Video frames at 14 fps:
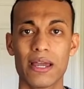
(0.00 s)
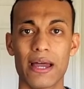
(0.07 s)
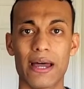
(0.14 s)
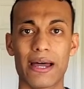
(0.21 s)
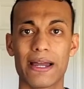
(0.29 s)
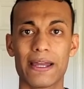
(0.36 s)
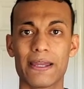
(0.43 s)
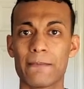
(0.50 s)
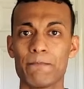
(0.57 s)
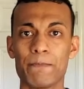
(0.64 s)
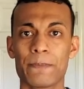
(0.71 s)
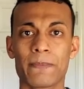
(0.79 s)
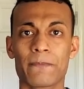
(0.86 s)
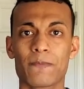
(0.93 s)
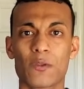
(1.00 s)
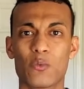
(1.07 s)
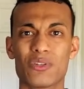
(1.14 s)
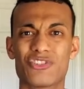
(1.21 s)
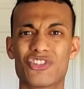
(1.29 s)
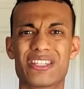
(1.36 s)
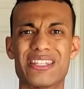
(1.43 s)
I was
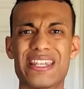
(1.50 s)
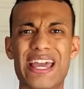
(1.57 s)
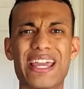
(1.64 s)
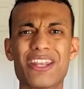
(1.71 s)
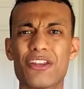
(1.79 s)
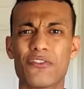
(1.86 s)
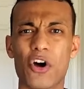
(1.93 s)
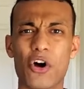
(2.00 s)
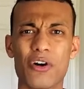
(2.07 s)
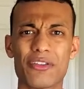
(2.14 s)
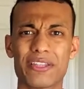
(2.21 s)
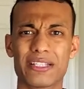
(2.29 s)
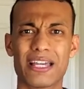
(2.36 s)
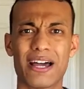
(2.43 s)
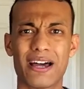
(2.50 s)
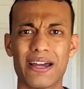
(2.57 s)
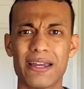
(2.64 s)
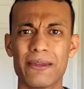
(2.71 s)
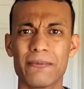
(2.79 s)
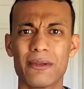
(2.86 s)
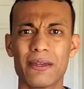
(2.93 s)
just negative all the
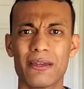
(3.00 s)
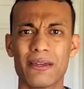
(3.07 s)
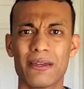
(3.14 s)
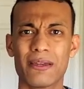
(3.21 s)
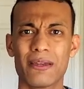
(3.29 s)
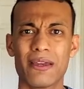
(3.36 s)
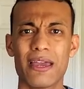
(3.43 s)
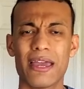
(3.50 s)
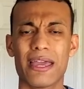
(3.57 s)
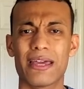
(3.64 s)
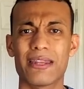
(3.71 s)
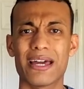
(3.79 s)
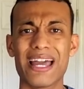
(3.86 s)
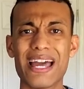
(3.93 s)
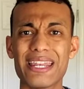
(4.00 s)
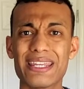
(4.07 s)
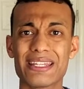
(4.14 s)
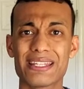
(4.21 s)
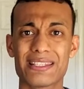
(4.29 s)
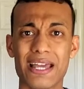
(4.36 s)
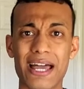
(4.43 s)
time, and I had
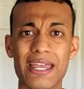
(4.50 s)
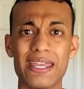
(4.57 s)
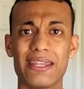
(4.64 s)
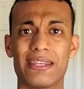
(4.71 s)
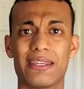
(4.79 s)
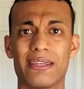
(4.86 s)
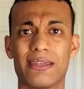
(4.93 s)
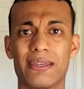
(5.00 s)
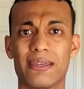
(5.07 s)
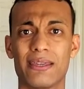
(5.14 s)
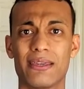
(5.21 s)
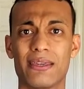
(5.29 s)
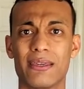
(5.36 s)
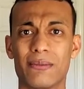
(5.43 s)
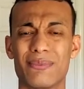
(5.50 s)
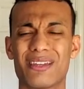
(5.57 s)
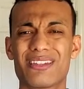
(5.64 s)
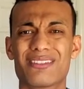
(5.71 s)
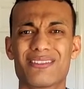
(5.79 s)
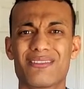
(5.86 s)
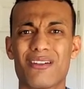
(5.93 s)
anxiety
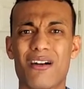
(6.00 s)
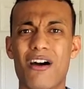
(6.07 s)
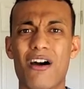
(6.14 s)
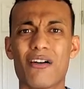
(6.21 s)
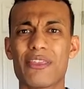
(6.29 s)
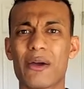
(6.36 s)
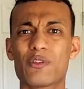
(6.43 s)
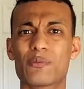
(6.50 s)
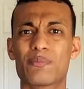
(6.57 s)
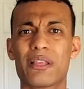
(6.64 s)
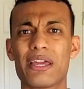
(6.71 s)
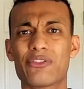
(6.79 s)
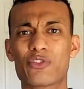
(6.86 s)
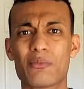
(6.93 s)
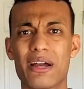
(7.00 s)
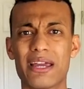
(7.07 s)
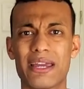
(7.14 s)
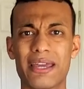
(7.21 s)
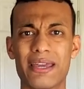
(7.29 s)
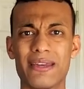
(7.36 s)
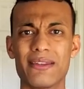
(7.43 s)
because all that was playing through my
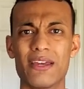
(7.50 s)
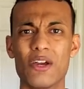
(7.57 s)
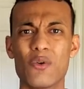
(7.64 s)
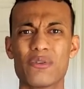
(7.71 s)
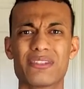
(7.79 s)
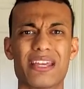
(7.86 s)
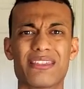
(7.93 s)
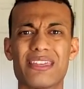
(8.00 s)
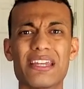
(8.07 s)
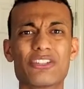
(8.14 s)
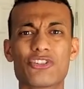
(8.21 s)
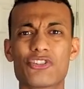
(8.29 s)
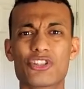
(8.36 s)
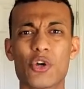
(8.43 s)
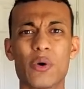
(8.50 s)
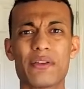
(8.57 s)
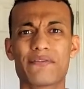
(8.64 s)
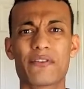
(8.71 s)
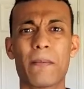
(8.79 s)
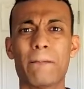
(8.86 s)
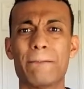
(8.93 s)
head was that things are just going from